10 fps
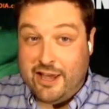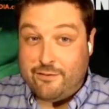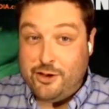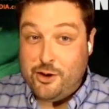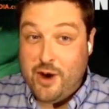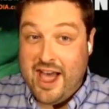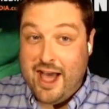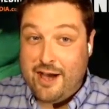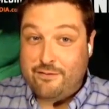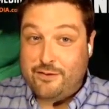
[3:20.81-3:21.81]
If you
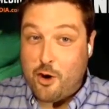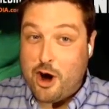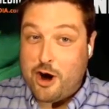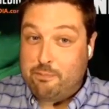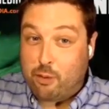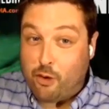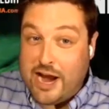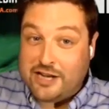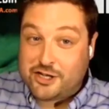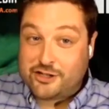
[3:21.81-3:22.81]
have your
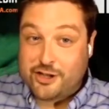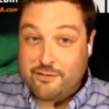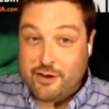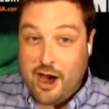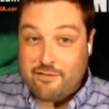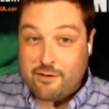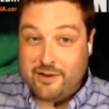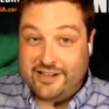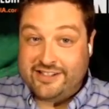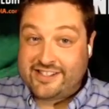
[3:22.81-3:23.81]
branches of
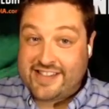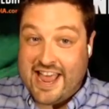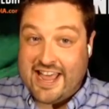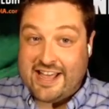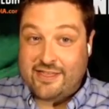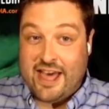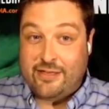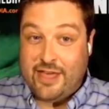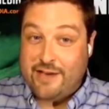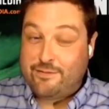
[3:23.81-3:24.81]
government saying
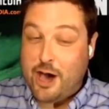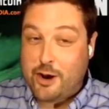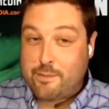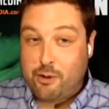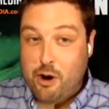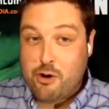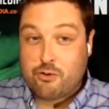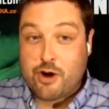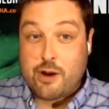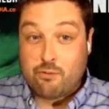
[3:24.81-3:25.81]
that they've got a
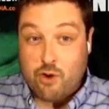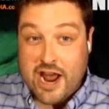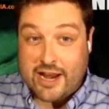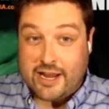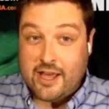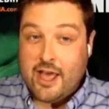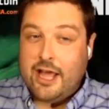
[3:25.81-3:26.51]
program ready